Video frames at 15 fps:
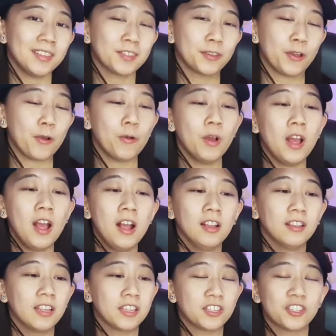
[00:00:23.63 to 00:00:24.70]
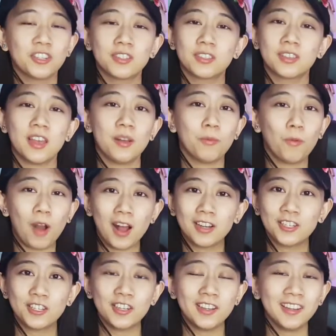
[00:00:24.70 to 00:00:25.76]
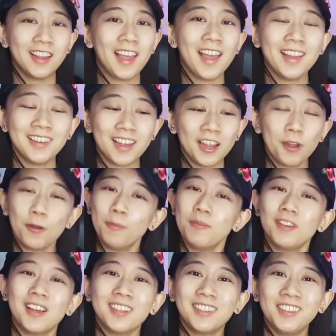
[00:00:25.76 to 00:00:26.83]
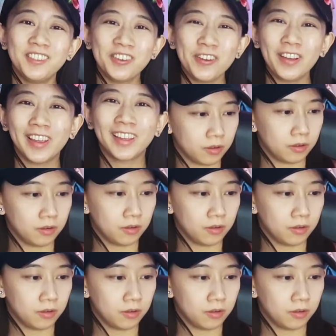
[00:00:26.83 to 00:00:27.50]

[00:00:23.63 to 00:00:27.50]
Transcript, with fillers: So let's just get watching and I hope you guys enjoy!